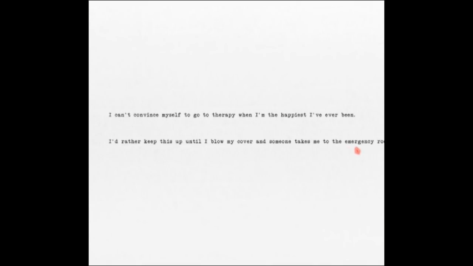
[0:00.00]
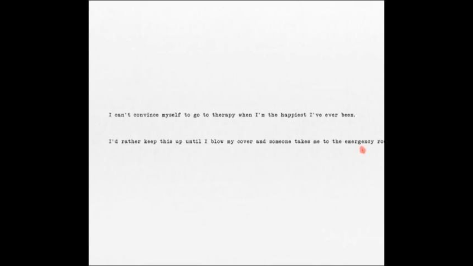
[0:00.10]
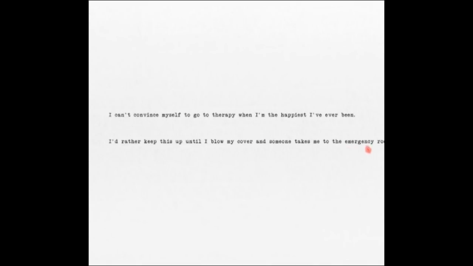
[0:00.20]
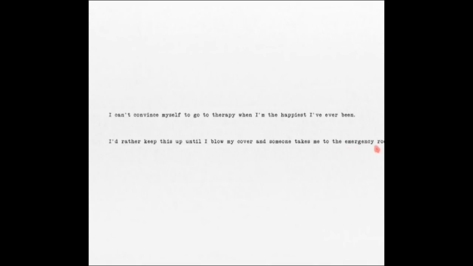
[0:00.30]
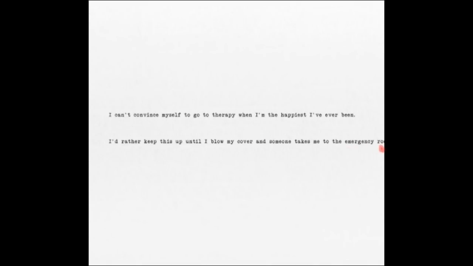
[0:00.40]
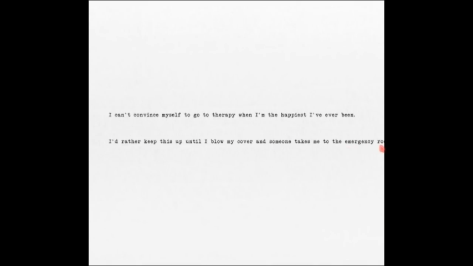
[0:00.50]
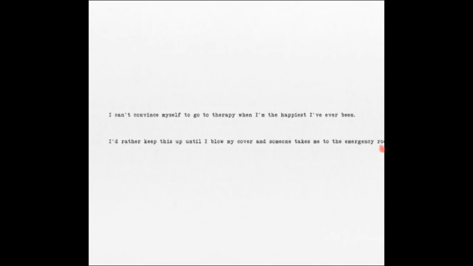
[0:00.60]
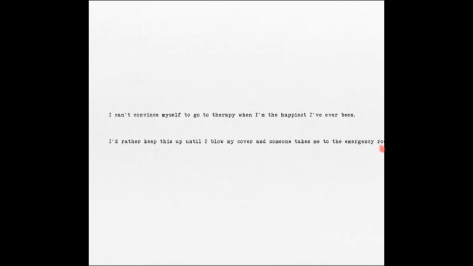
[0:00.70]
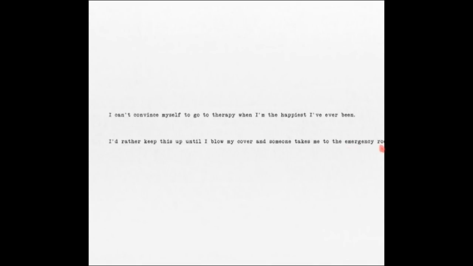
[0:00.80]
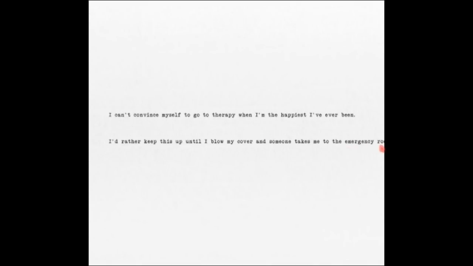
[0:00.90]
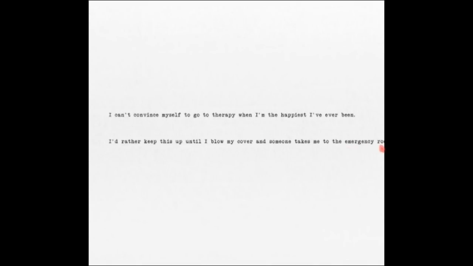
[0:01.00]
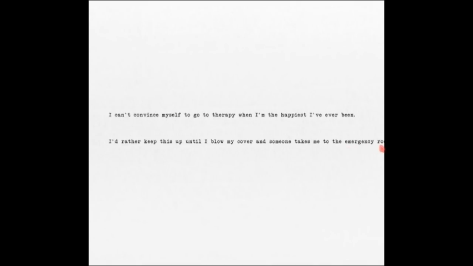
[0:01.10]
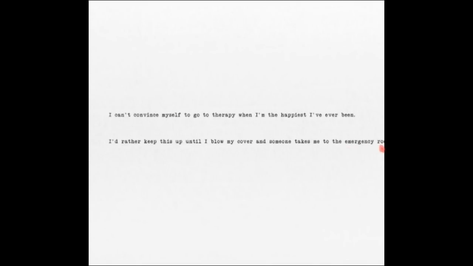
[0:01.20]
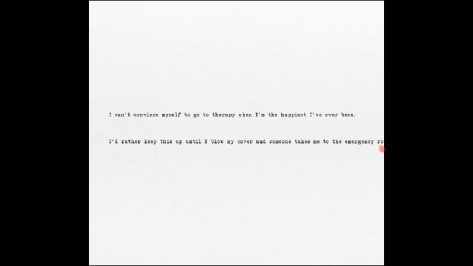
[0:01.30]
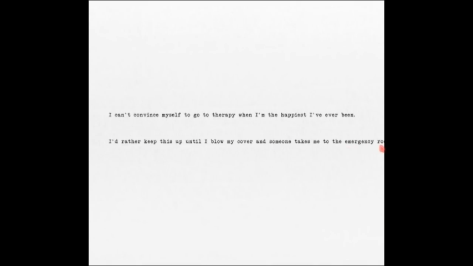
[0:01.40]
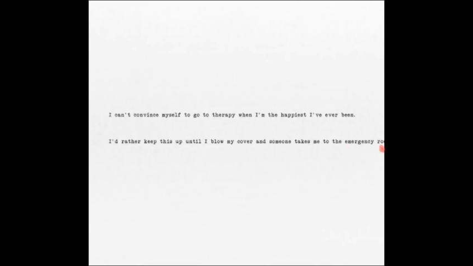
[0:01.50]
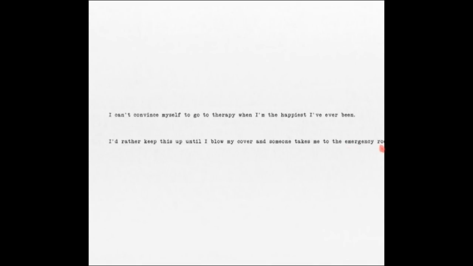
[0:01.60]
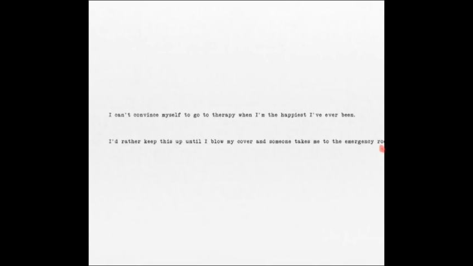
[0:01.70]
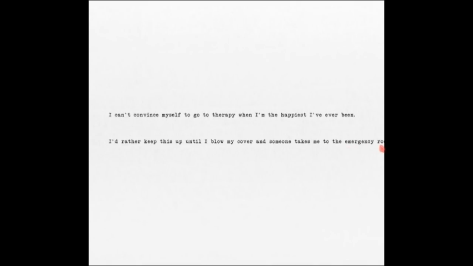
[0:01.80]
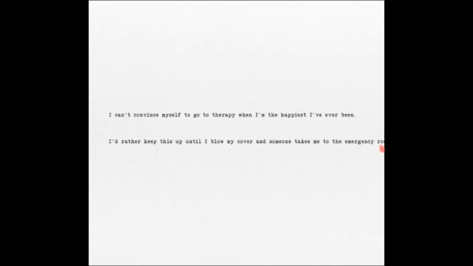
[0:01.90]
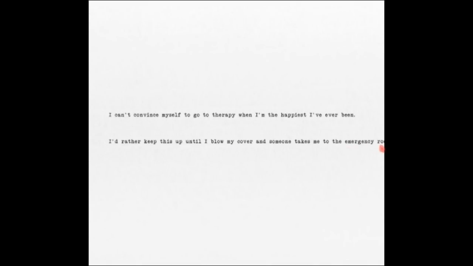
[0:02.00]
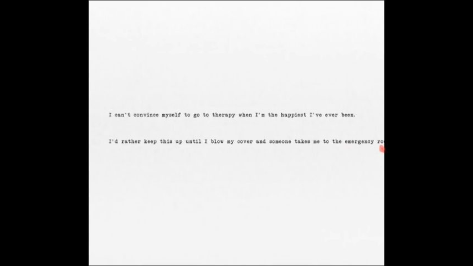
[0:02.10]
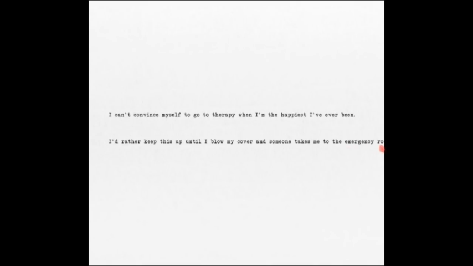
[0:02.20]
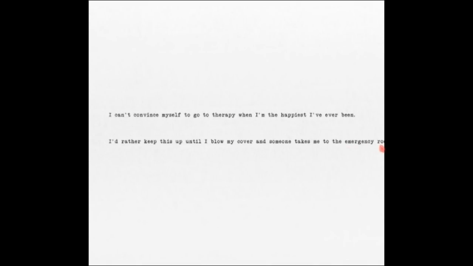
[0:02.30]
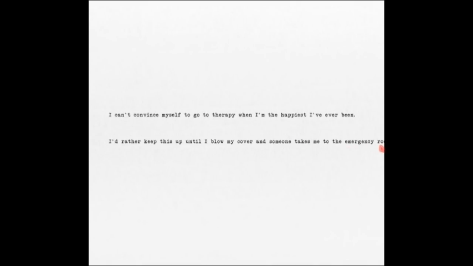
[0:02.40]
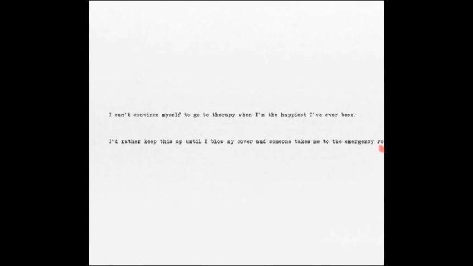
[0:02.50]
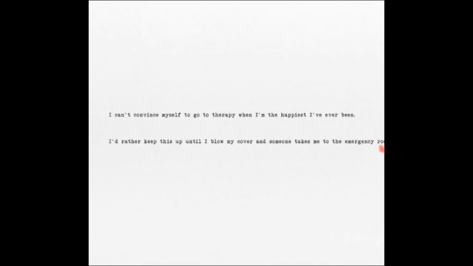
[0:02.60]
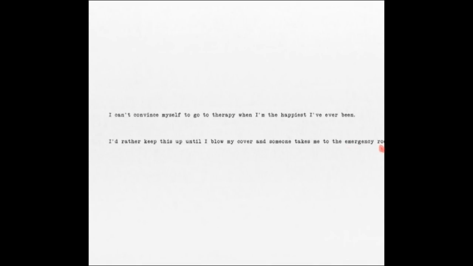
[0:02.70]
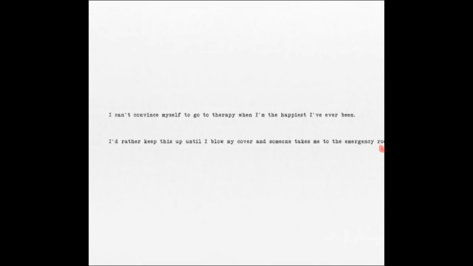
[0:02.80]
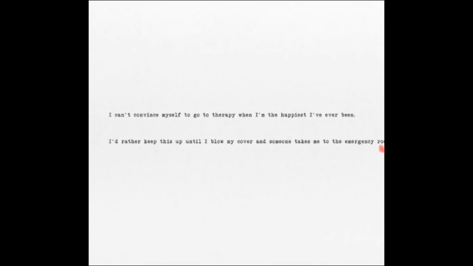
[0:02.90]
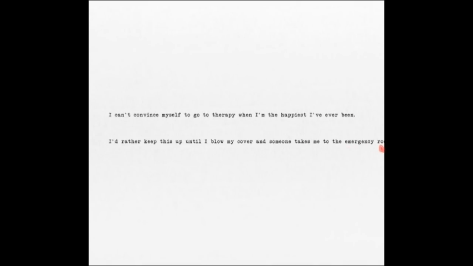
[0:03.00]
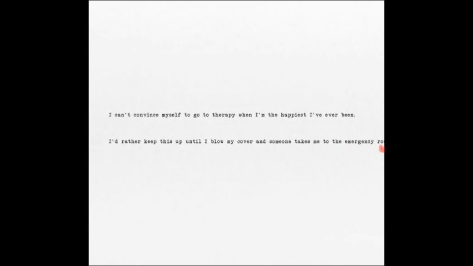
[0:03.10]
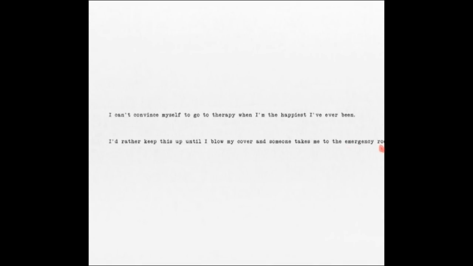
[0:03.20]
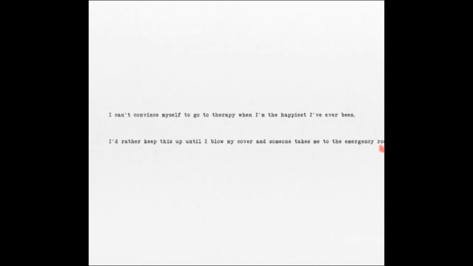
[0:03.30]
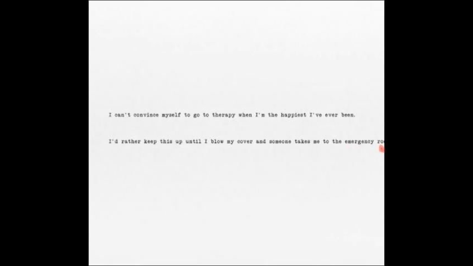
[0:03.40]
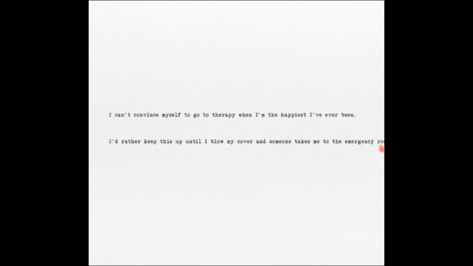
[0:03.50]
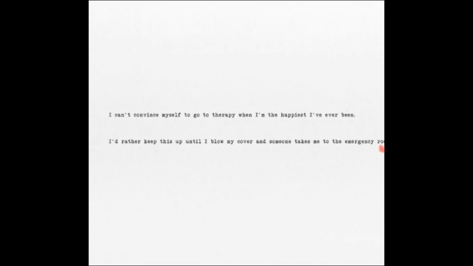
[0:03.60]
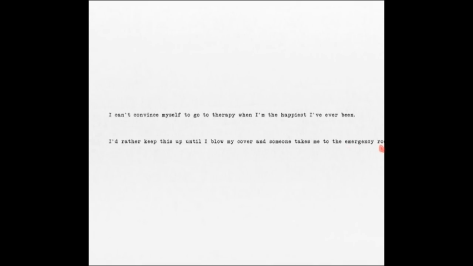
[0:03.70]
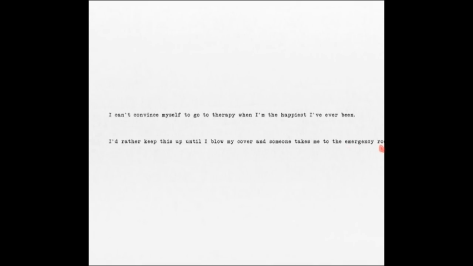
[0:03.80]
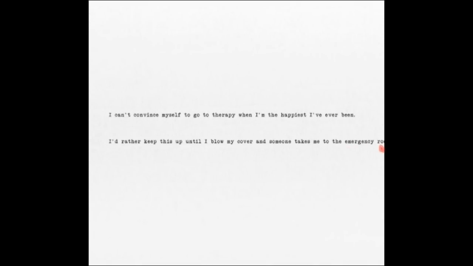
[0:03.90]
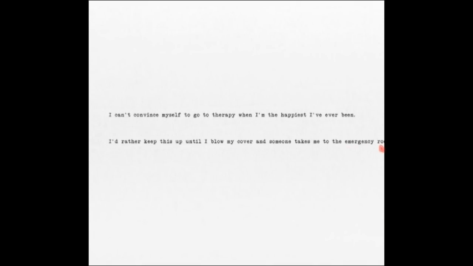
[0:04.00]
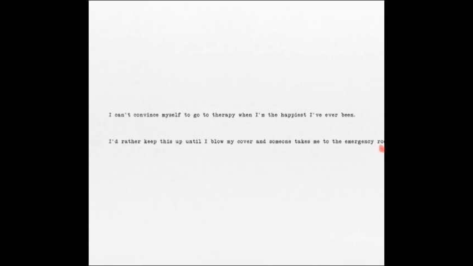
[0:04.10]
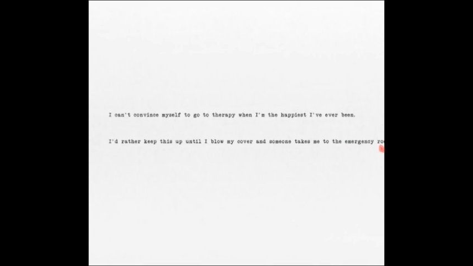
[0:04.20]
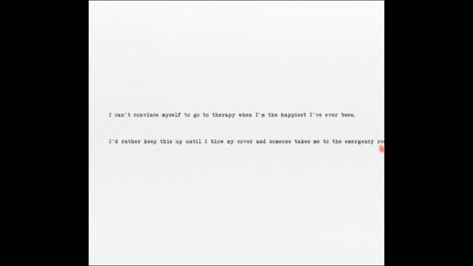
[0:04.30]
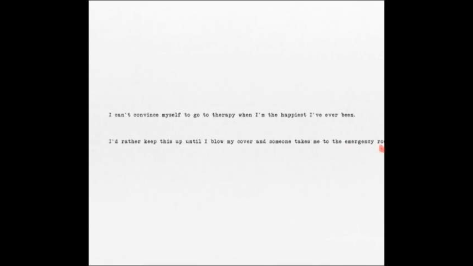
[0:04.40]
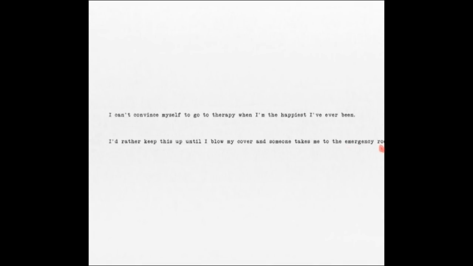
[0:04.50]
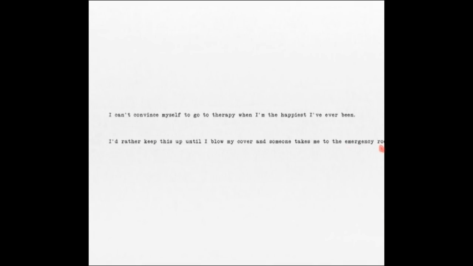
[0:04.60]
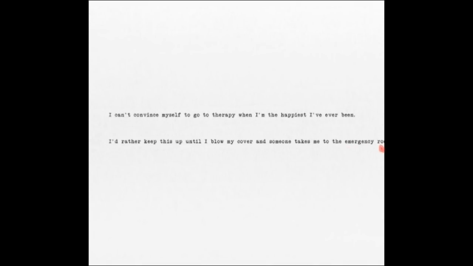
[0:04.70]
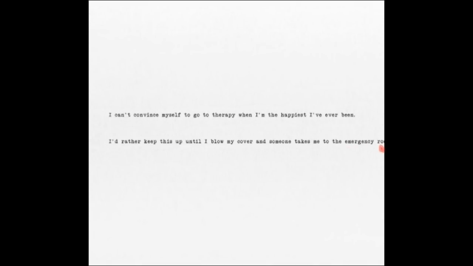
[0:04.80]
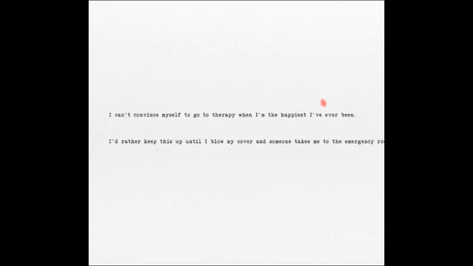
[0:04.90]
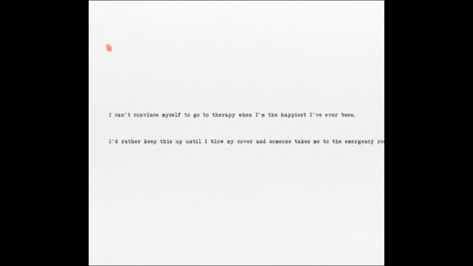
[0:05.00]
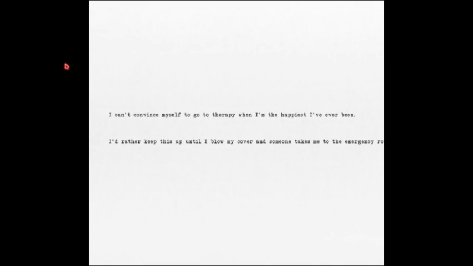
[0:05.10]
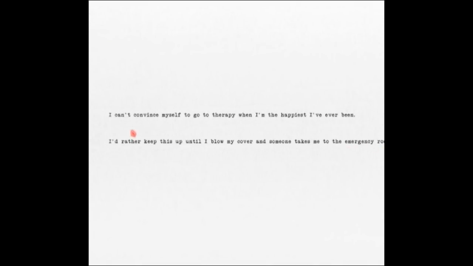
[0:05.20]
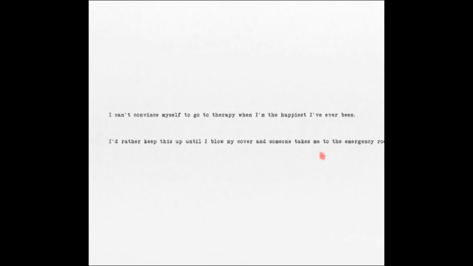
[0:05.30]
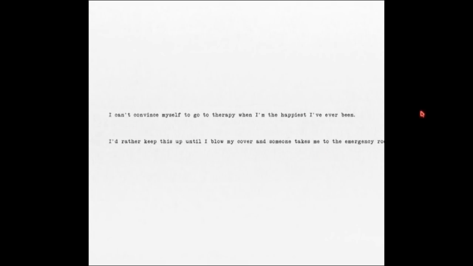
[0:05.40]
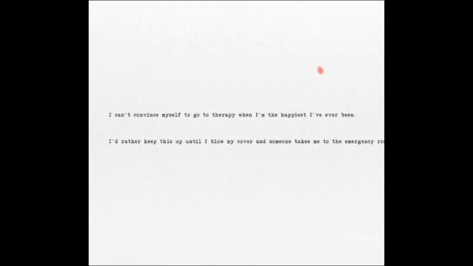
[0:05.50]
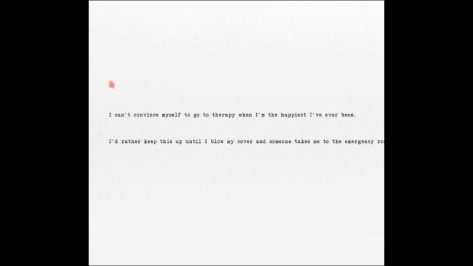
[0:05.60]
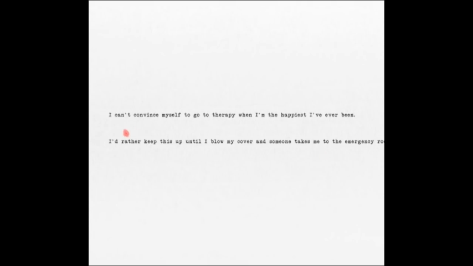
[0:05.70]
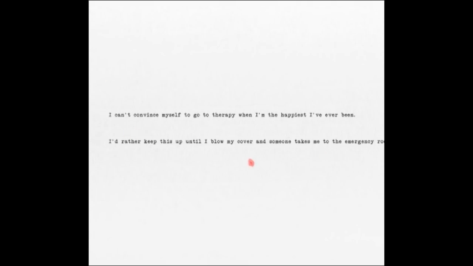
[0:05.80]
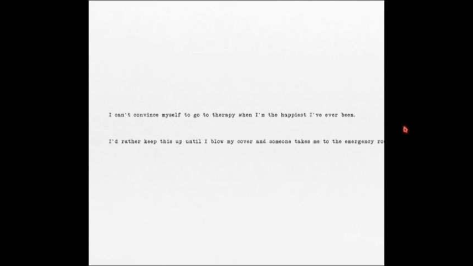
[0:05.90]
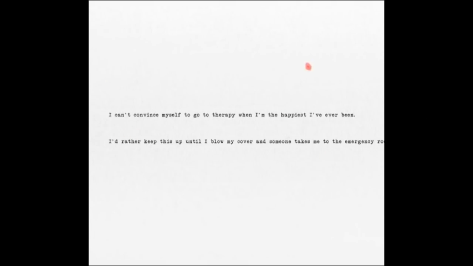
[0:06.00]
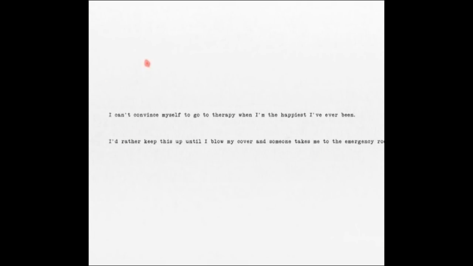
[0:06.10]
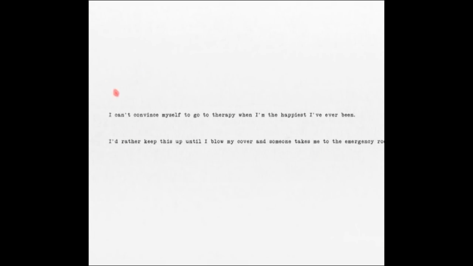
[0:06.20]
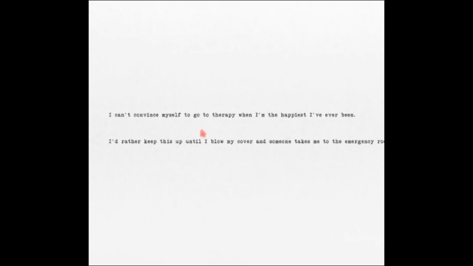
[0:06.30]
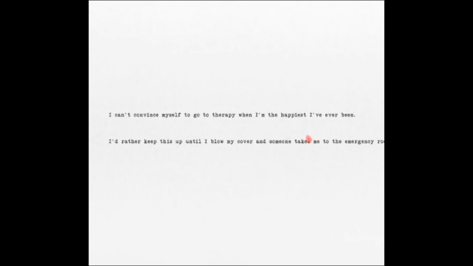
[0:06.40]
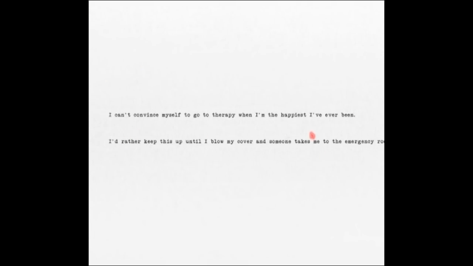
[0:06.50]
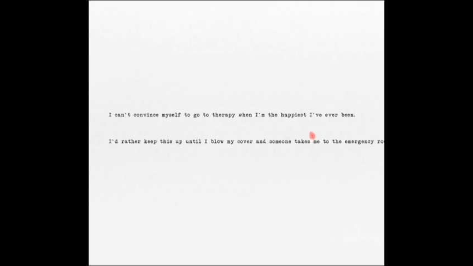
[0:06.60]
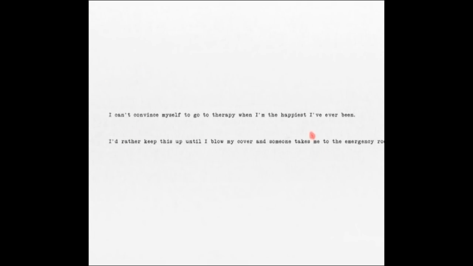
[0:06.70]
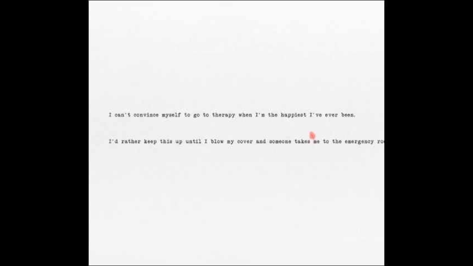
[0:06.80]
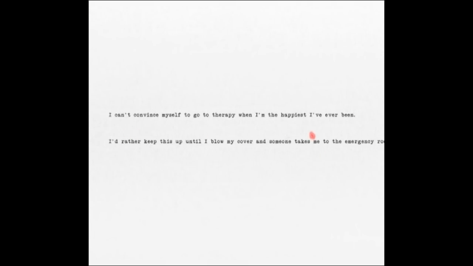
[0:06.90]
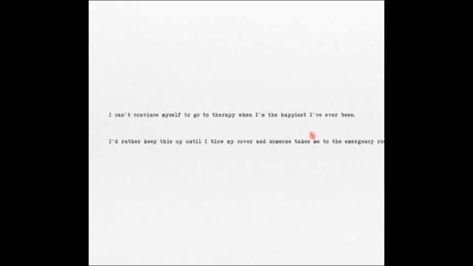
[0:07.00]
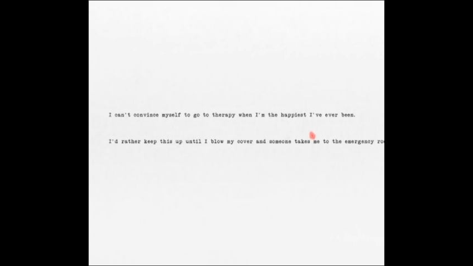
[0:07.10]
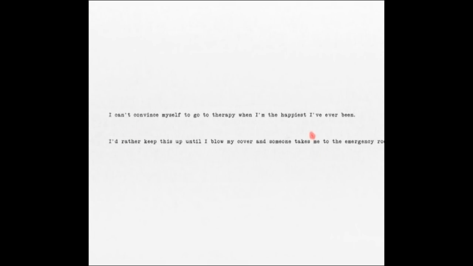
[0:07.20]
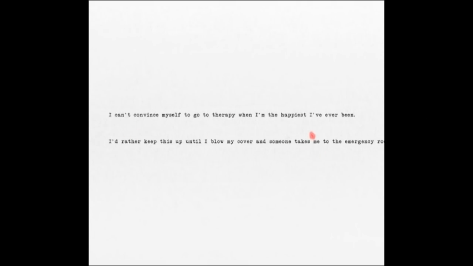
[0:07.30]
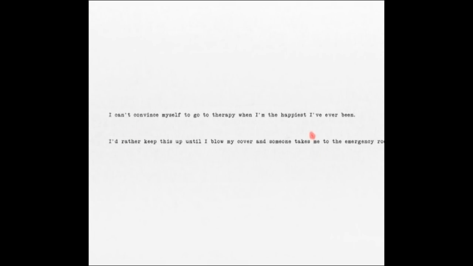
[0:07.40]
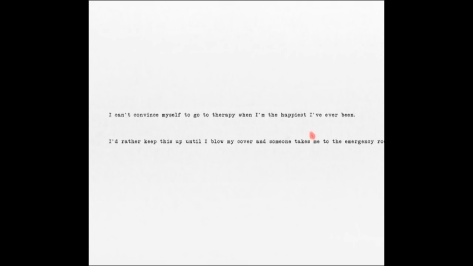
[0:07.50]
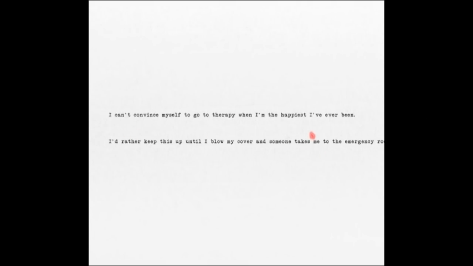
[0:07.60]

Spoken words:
No face is visible, so there are no lips to read.